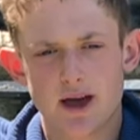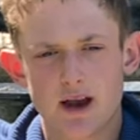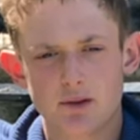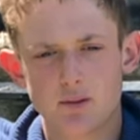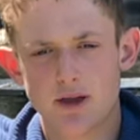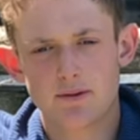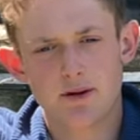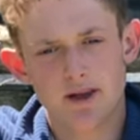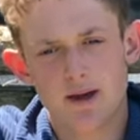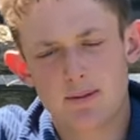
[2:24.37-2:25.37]
gallon, whatever
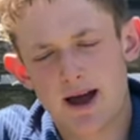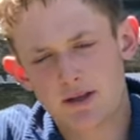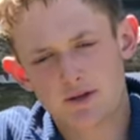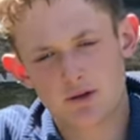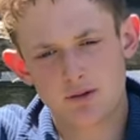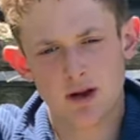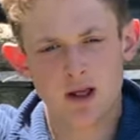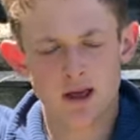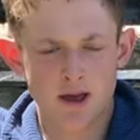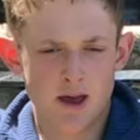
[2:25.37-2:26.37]
I can get my hands on
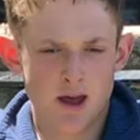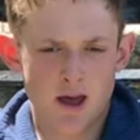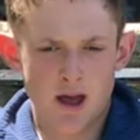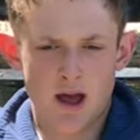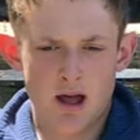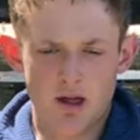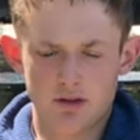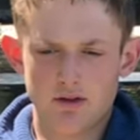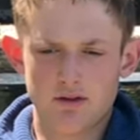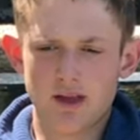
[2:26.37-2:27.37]
really. And I'll
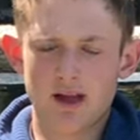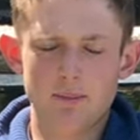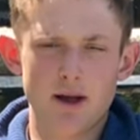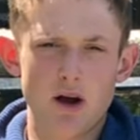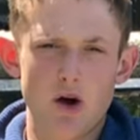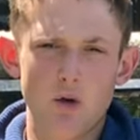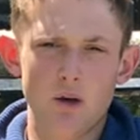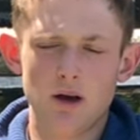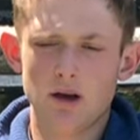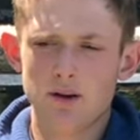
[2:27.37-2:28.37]
just dig a big hole
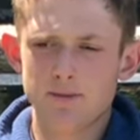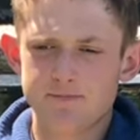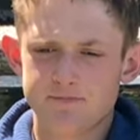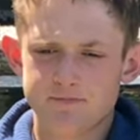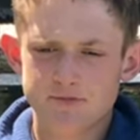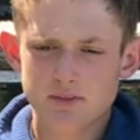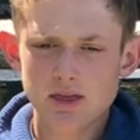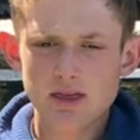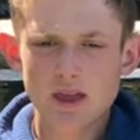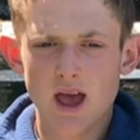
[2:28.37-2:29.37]

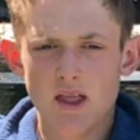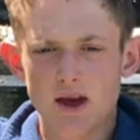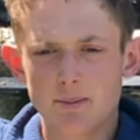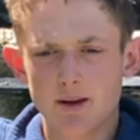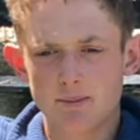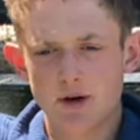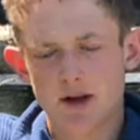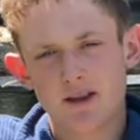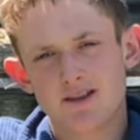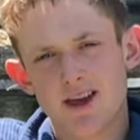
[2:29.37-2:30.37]
and I might put a
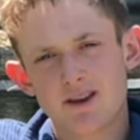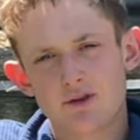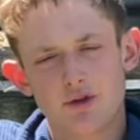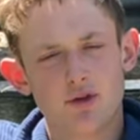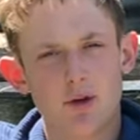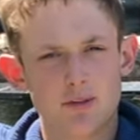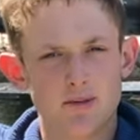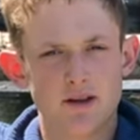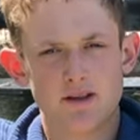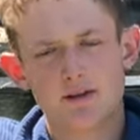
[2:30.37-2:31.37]
container on top
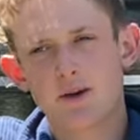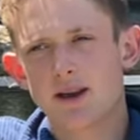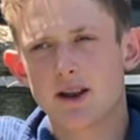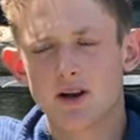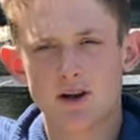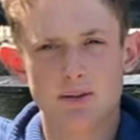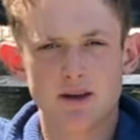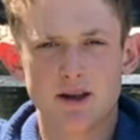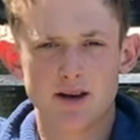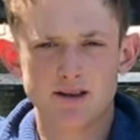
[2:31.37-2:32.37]
of it to make it look a bit
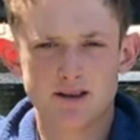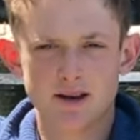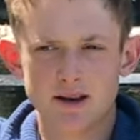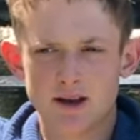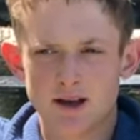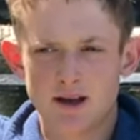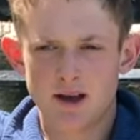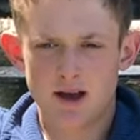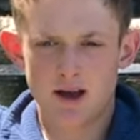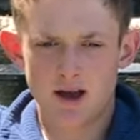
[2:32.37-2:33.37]
nicer.
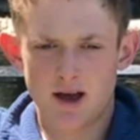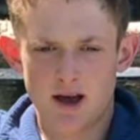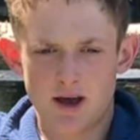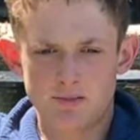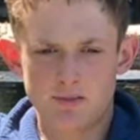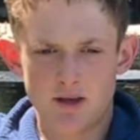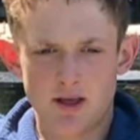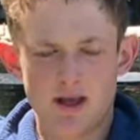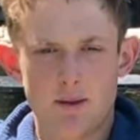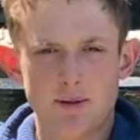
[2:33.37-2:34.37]
Um, and
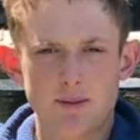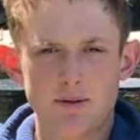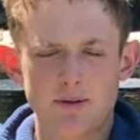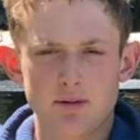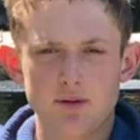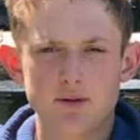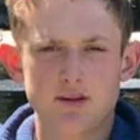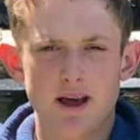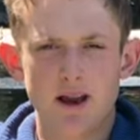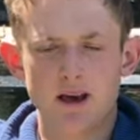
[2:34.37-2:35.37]
then that'll be a bit of a root
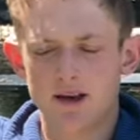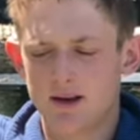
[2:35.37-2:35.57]
cellar.